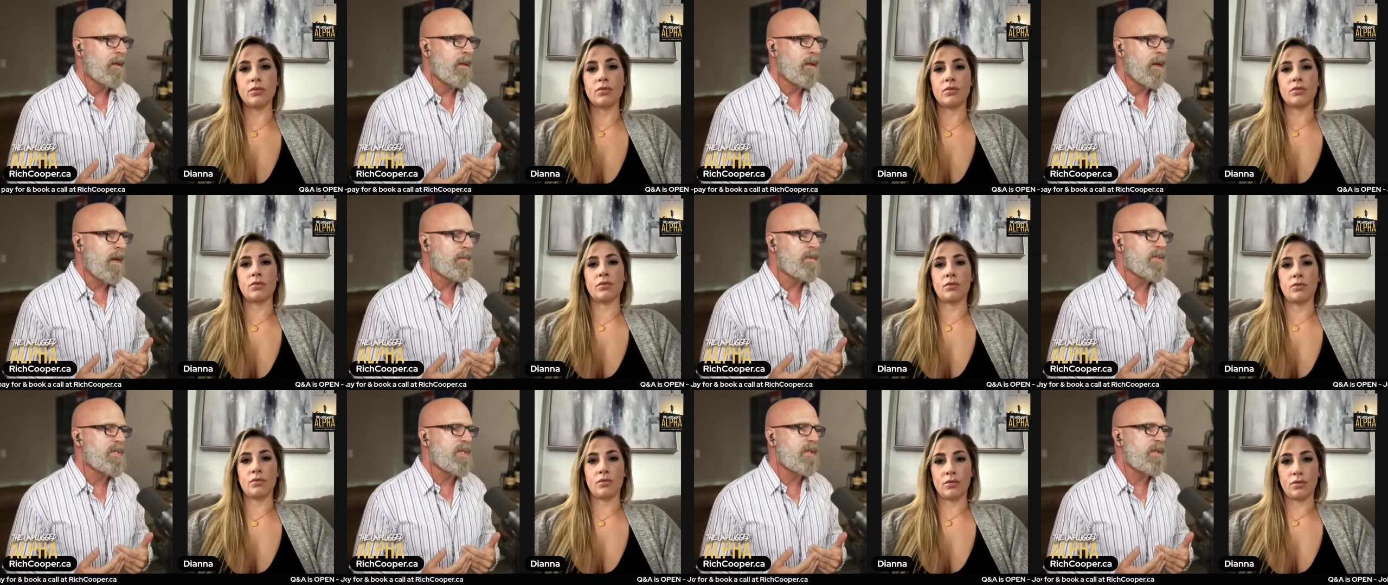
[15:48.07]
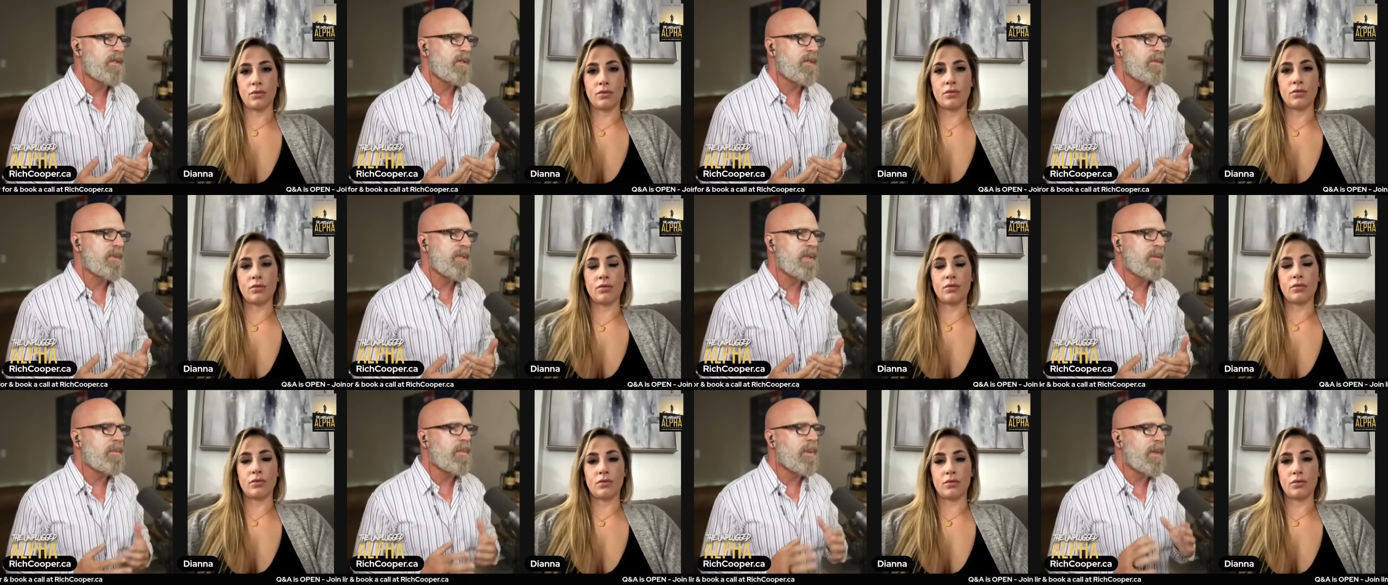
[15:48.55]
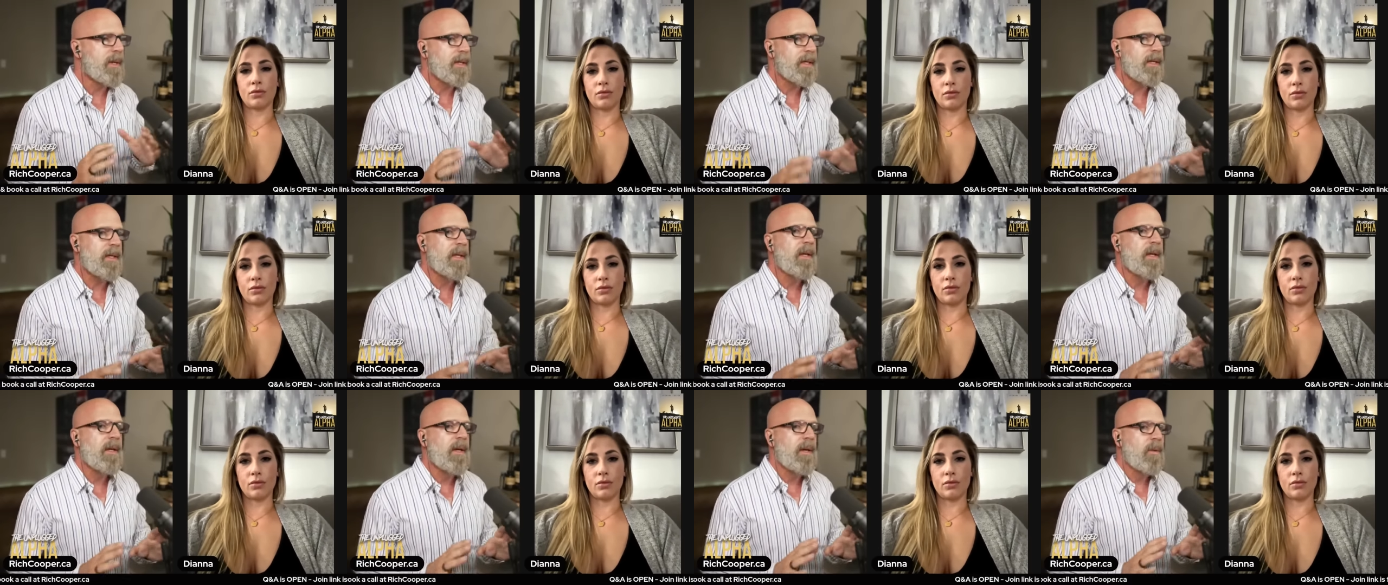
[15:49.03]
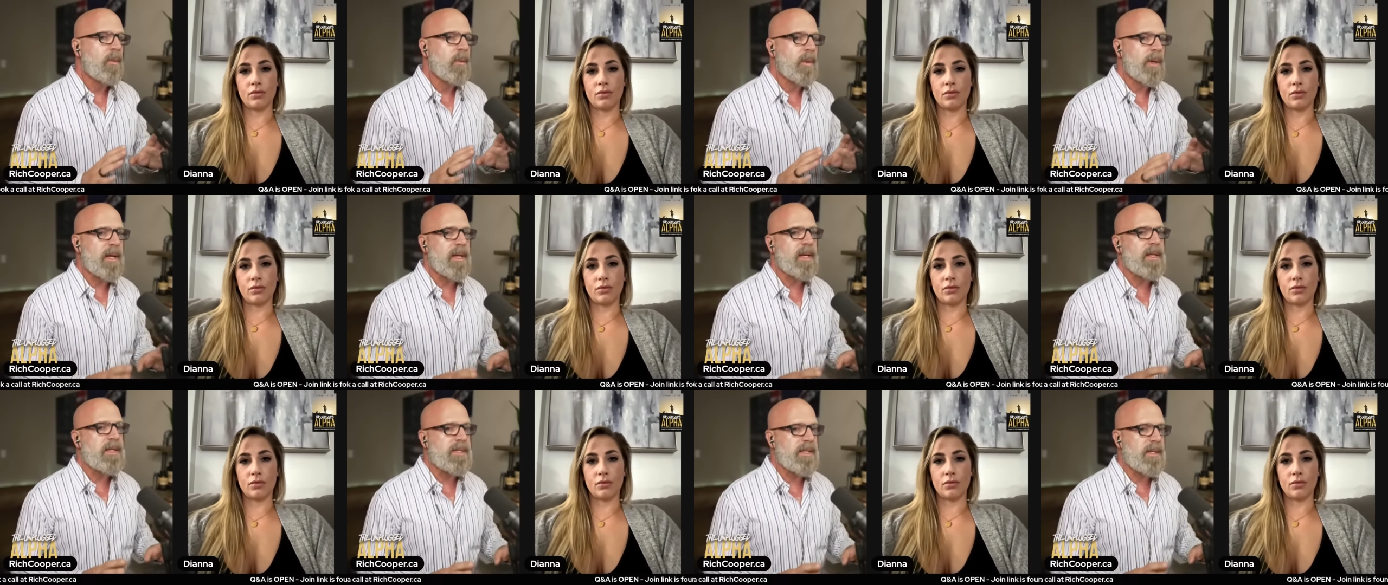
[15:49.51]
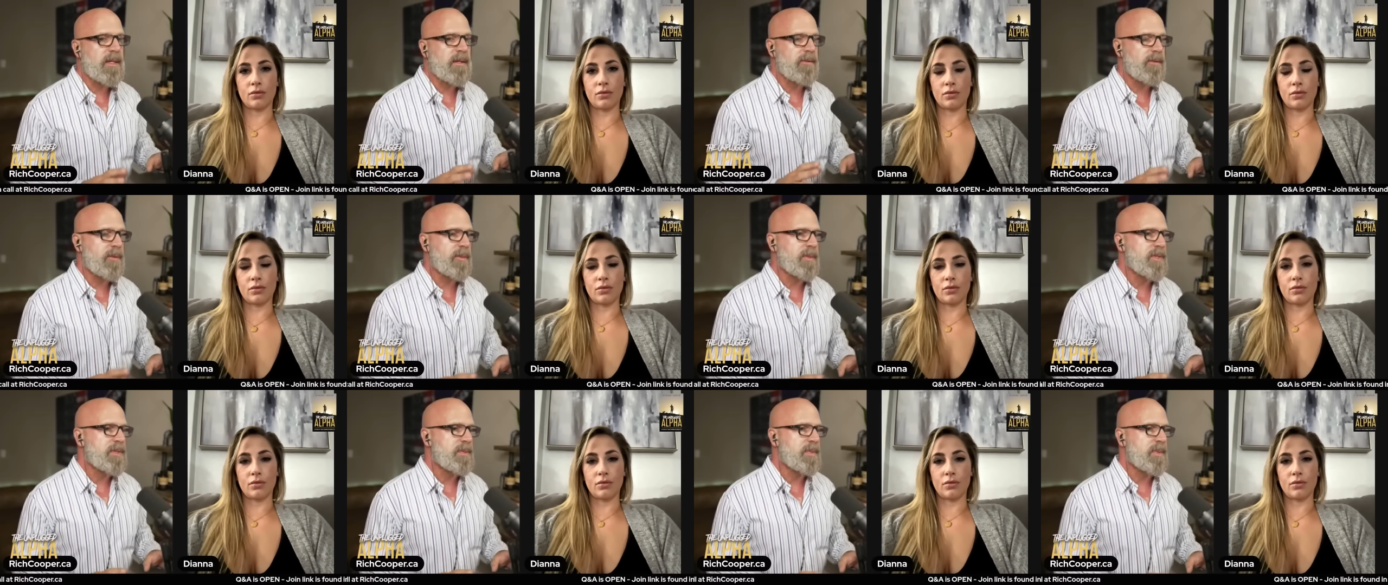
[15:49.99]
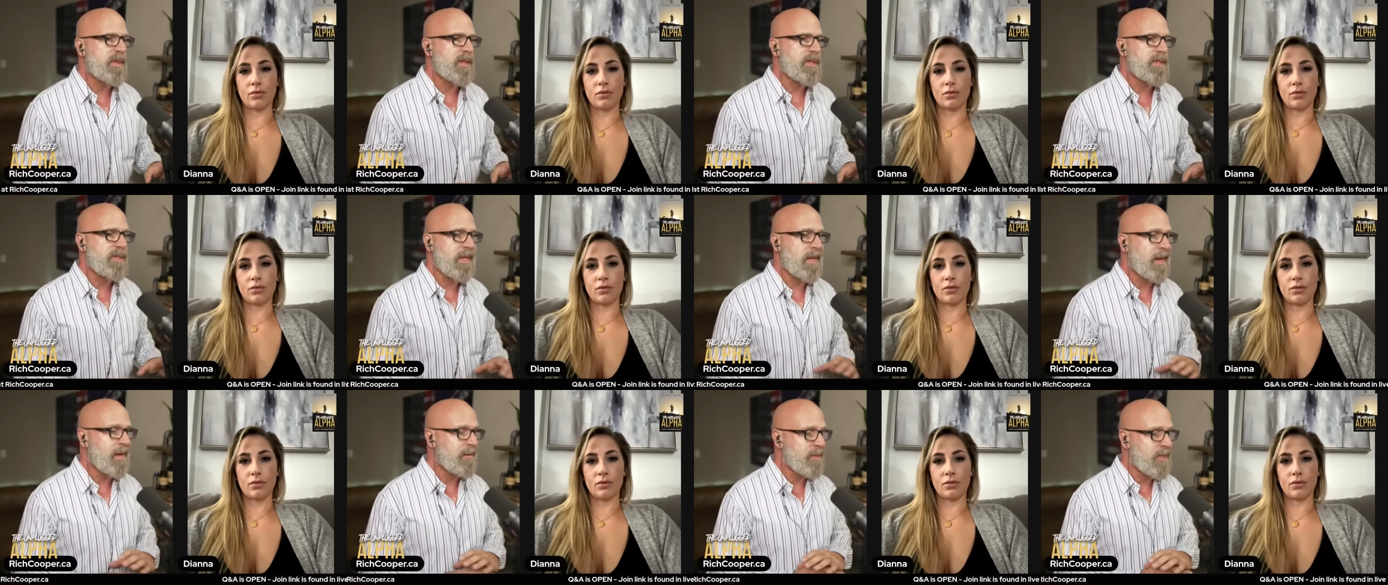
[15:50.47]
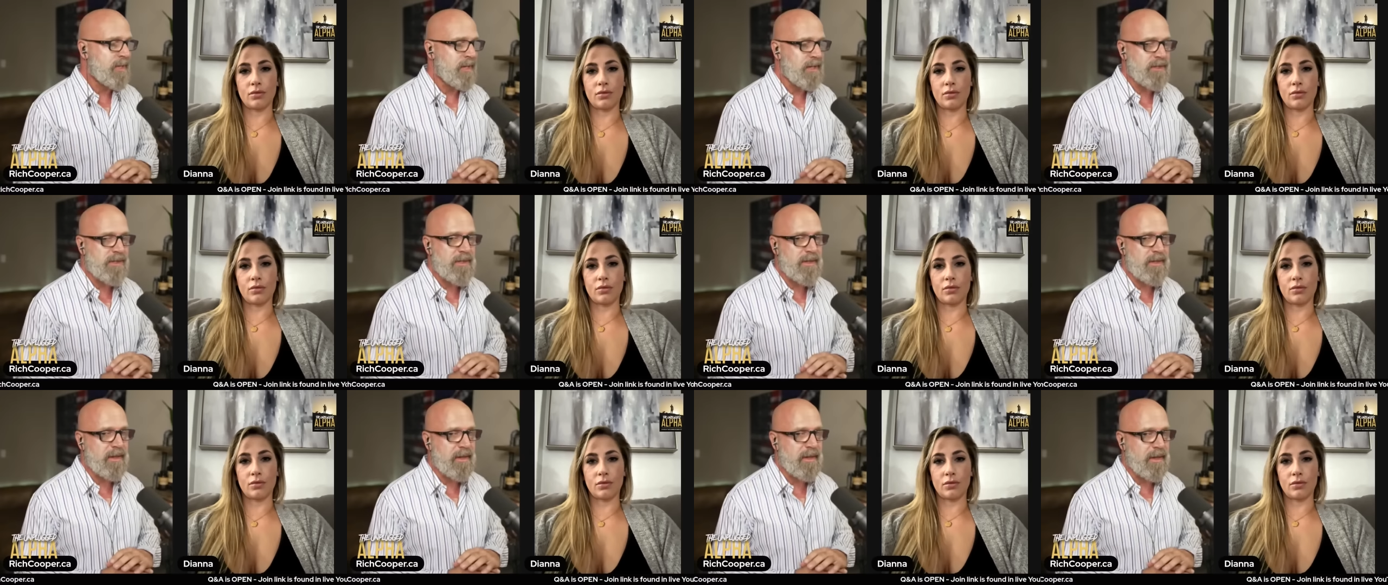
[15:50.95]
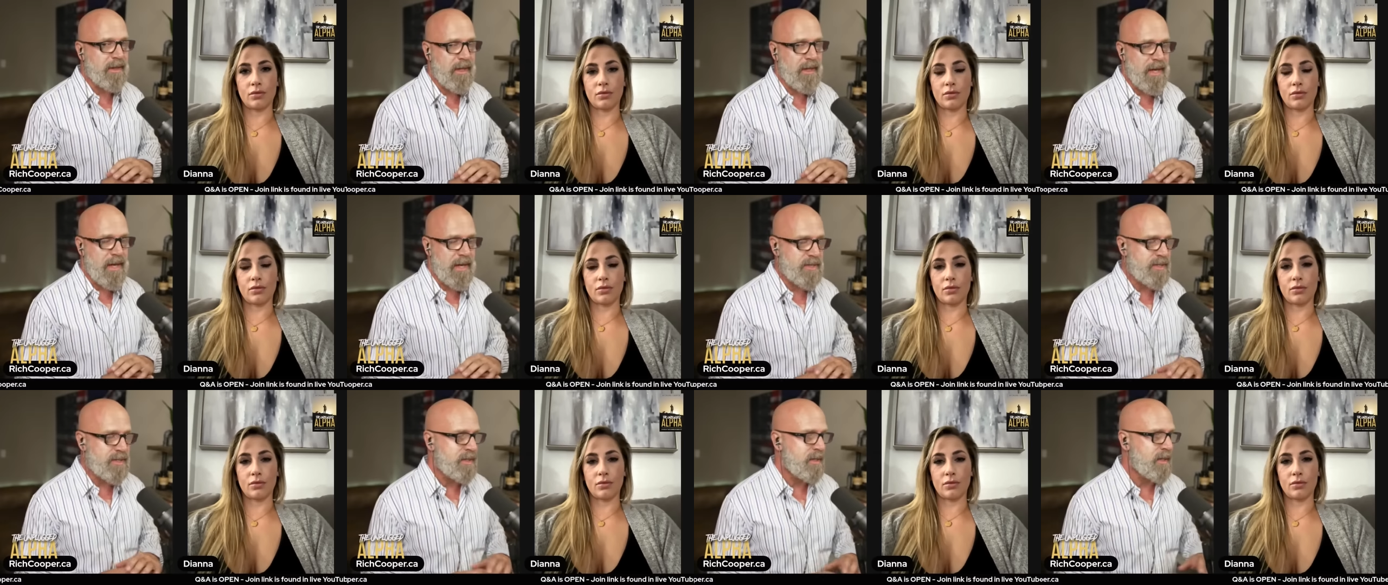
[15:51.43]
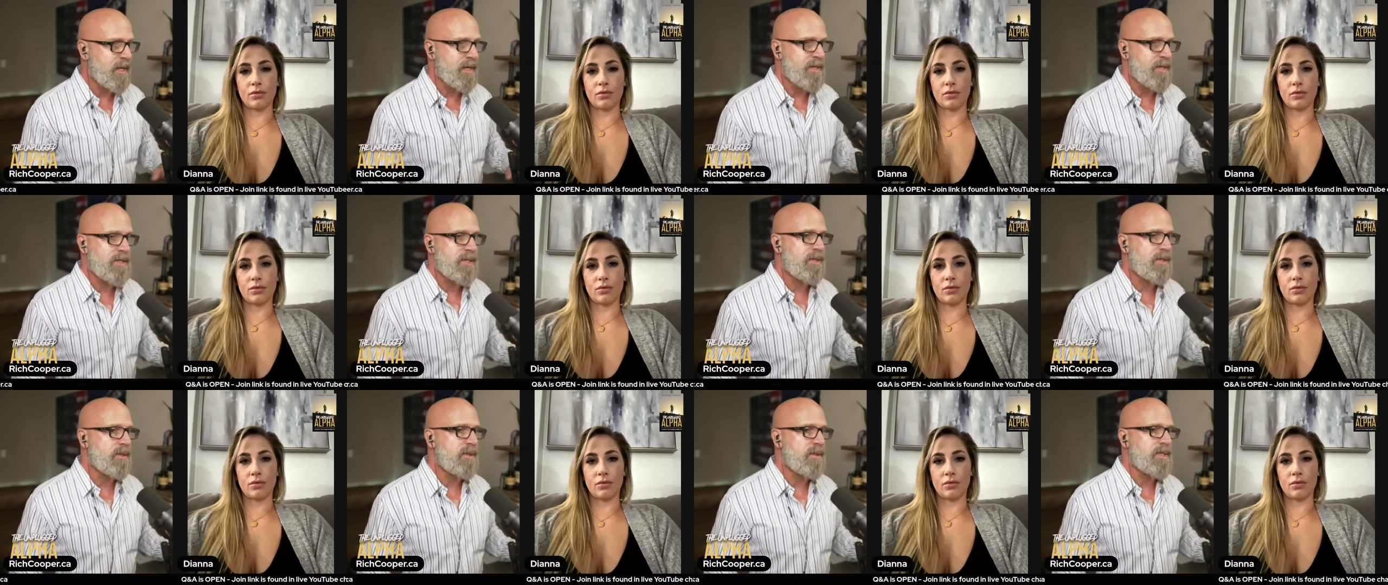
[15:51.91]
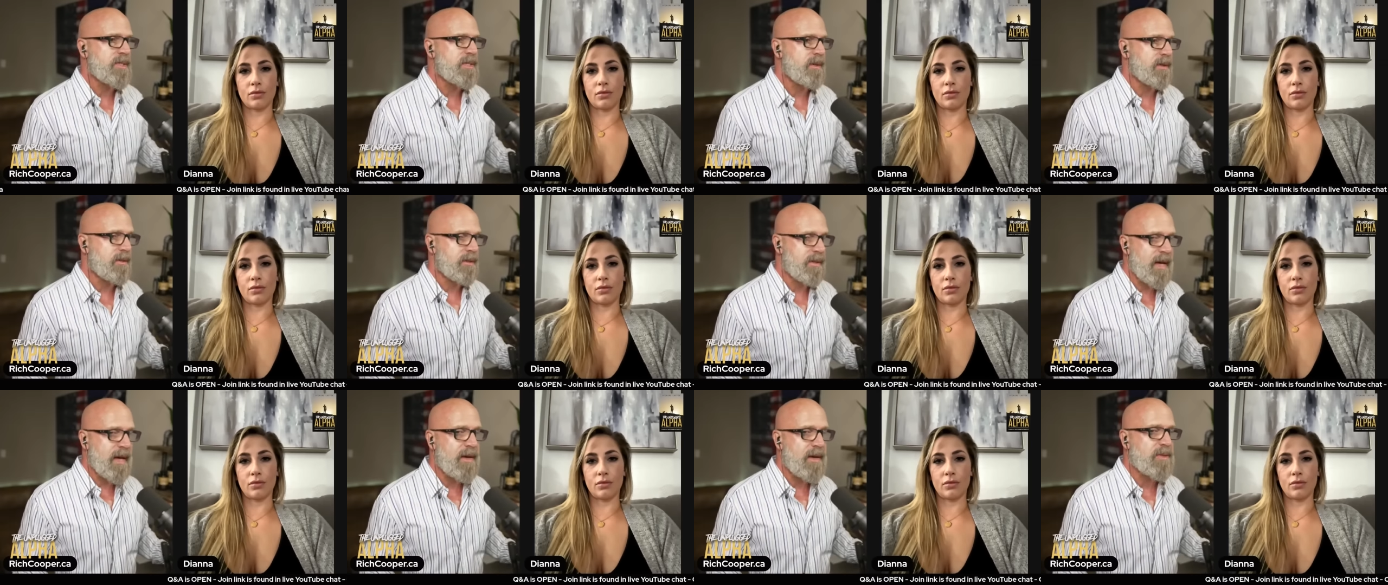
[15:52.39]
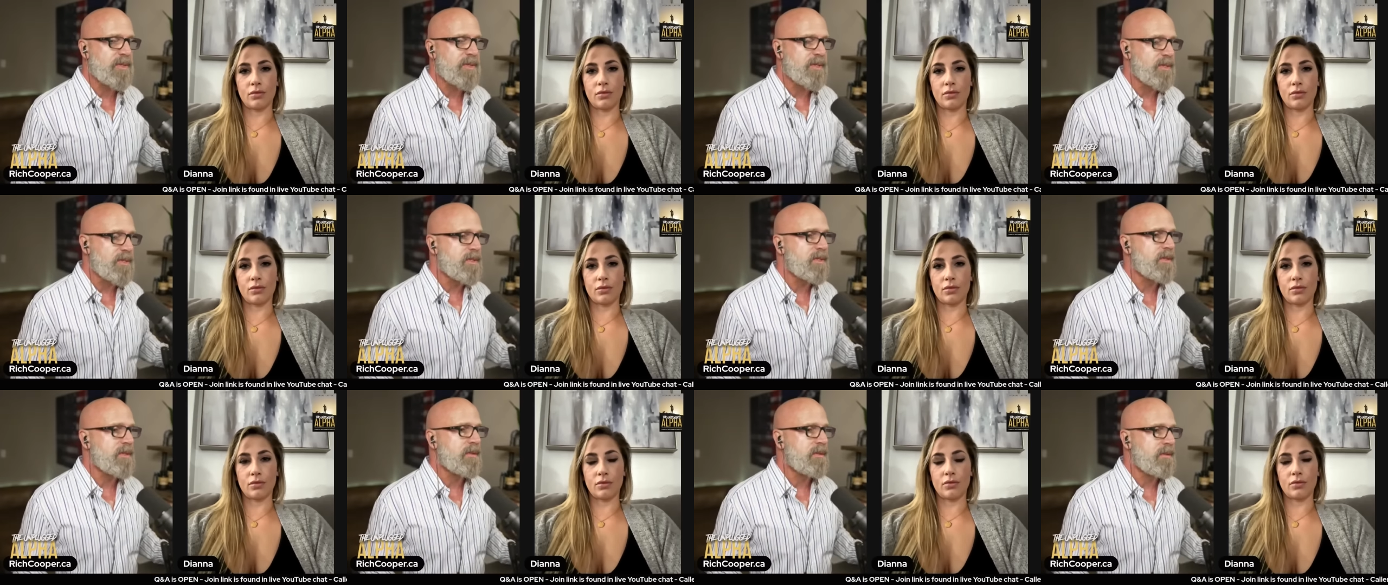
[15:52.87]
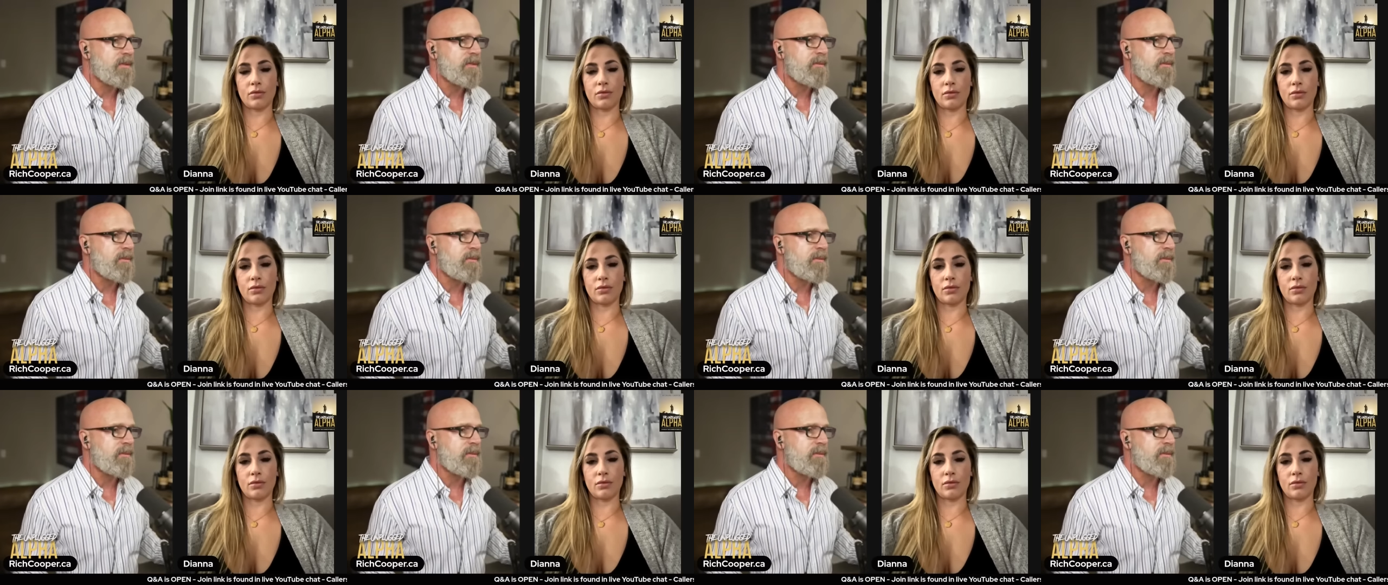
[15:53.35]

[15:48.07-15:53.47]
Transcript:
Speaker 1: I'm just going to do me. But what I can tell you from experience, and I've talked to lots and lots of dudes now, thousands,